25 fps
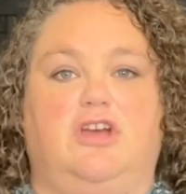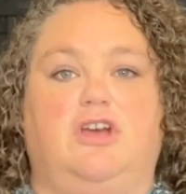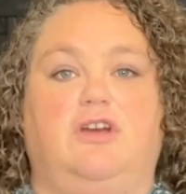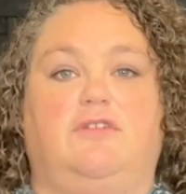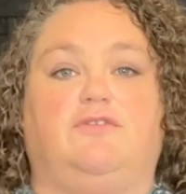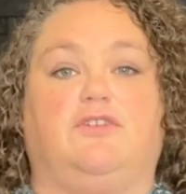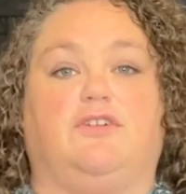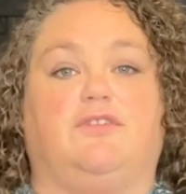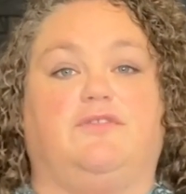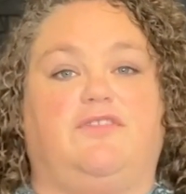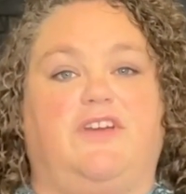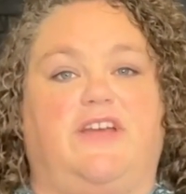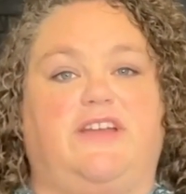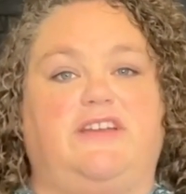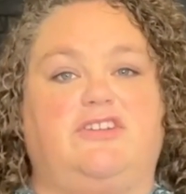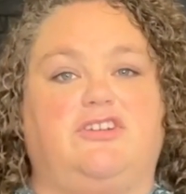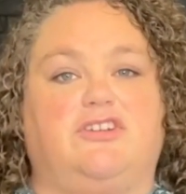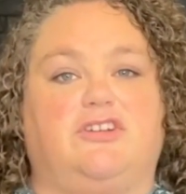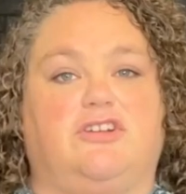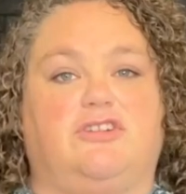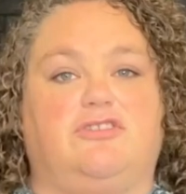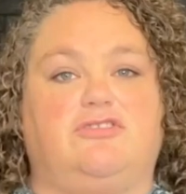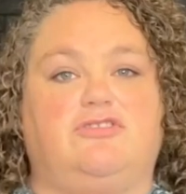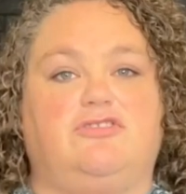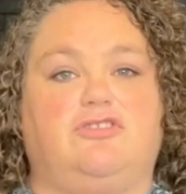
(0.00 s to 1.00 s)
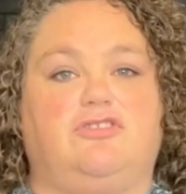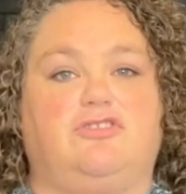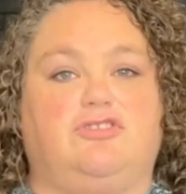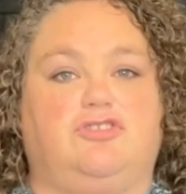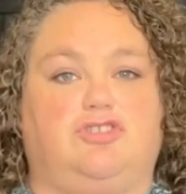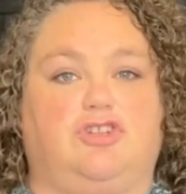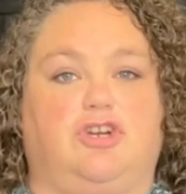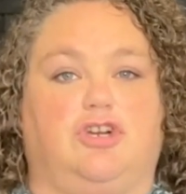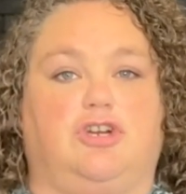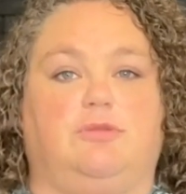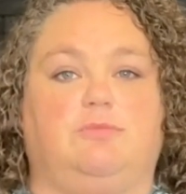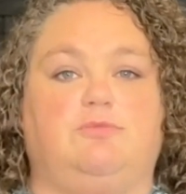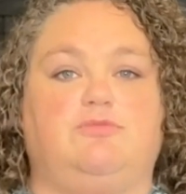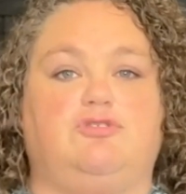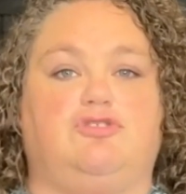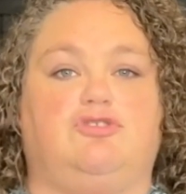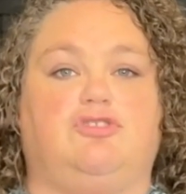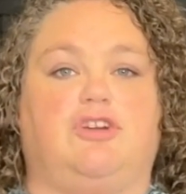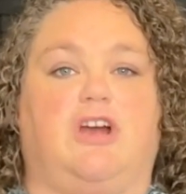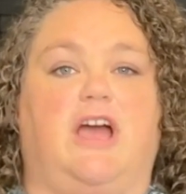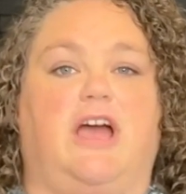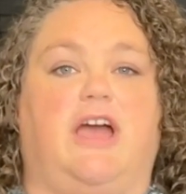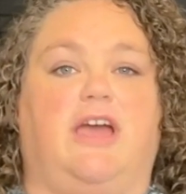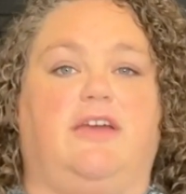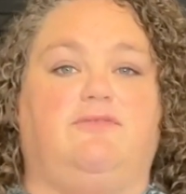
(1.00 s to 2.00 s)
For vendors, terms
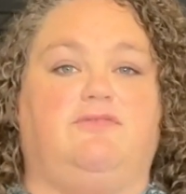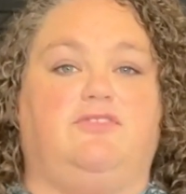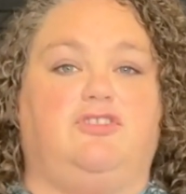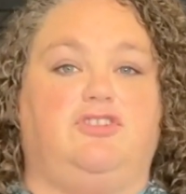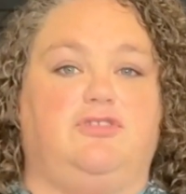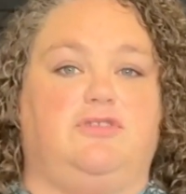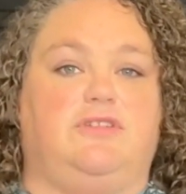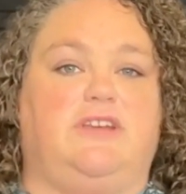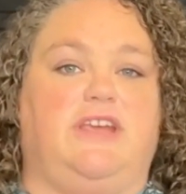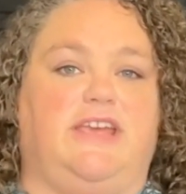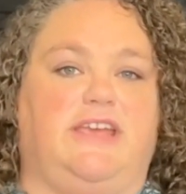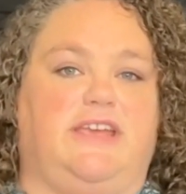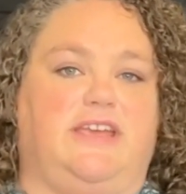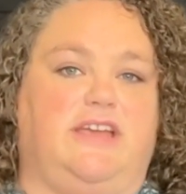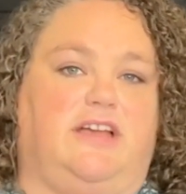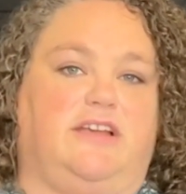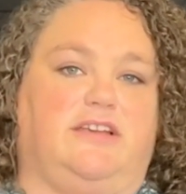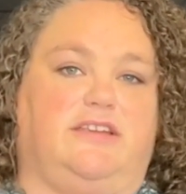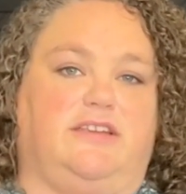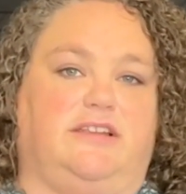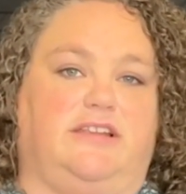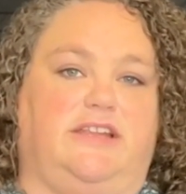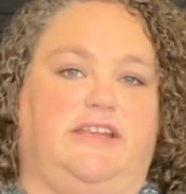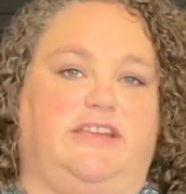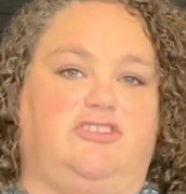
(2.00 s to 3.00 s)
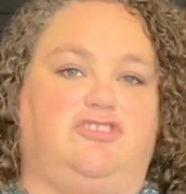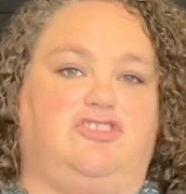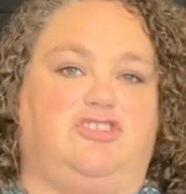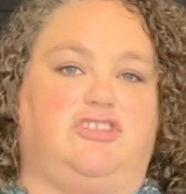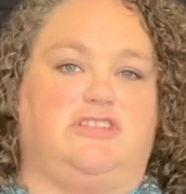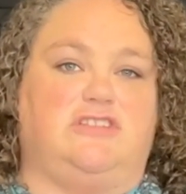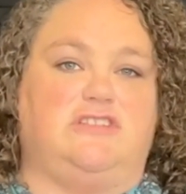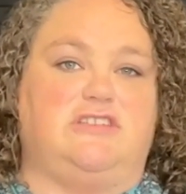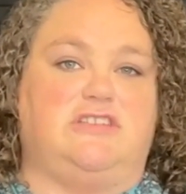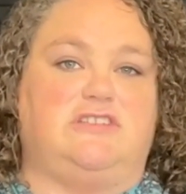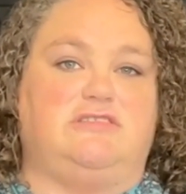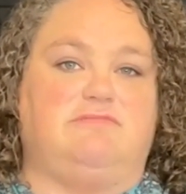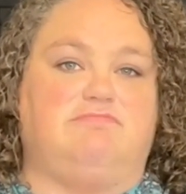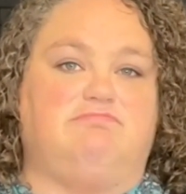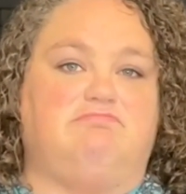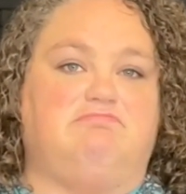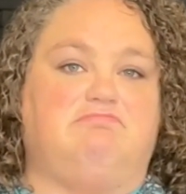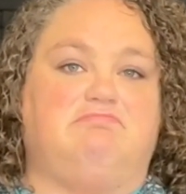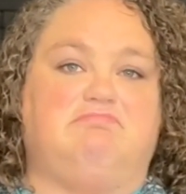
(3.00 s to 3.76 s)
drive due date calculations.